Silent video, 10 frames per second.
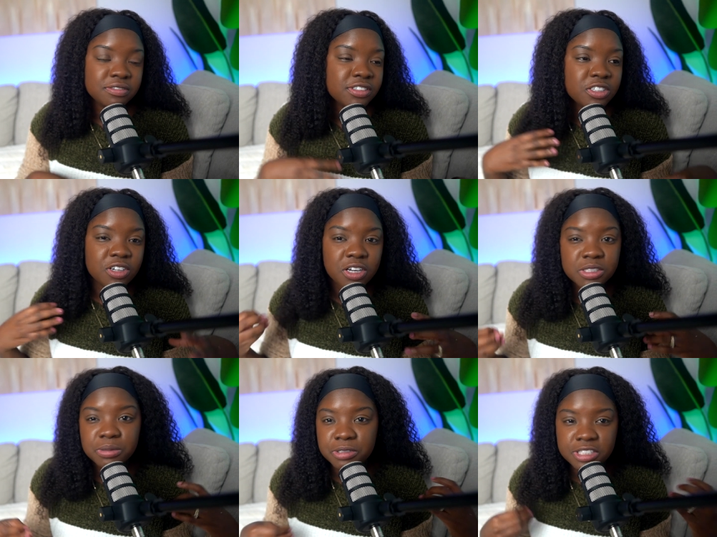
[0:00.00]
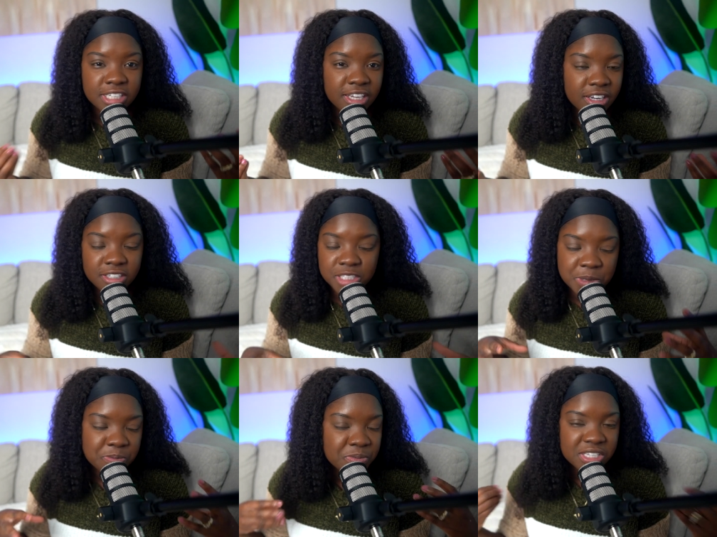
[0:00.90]
if you know how to put together
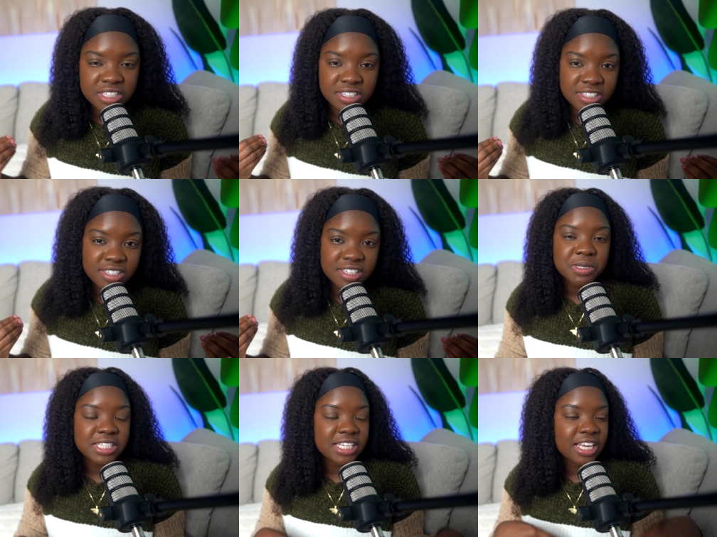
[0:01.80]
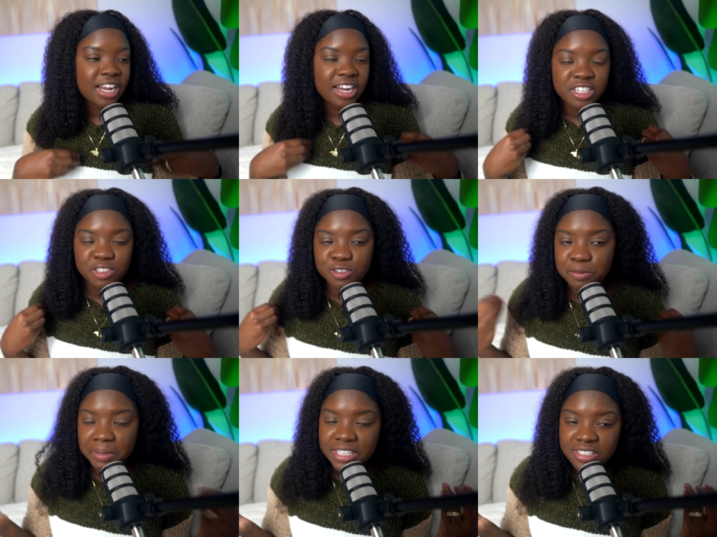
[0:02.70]
some beats, put together an
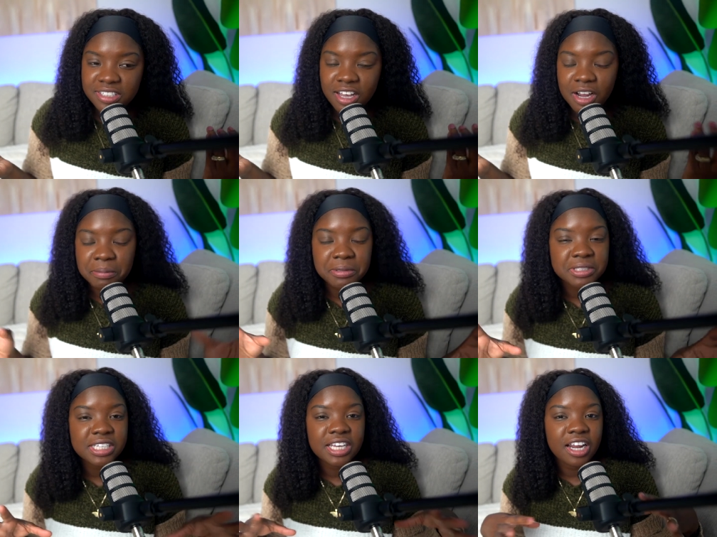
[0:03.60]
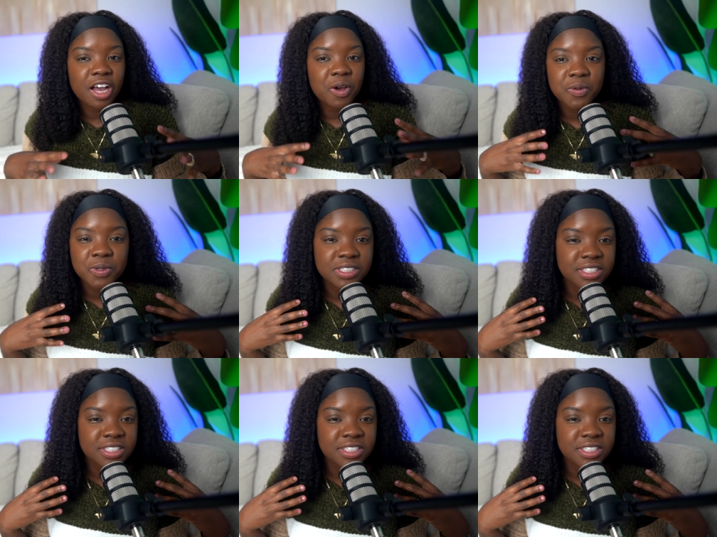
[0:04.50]
instrumental, put together a whole